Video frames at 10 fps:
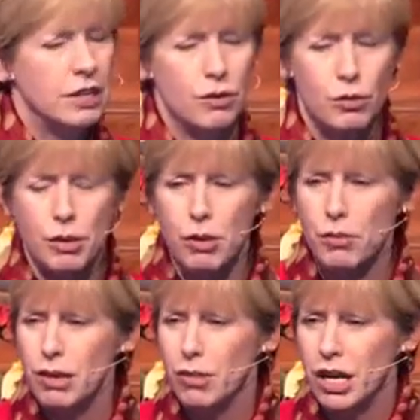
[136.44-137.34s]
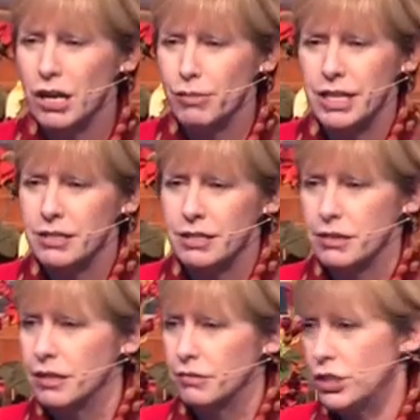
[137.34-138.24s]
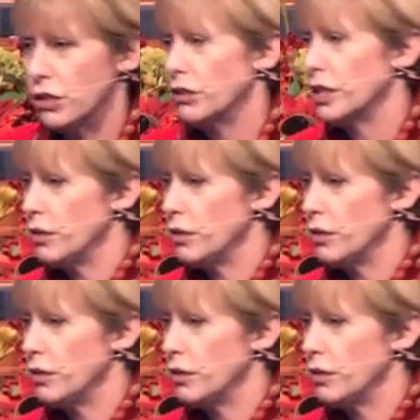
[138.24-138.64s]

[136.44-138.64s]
I remember my mom as generally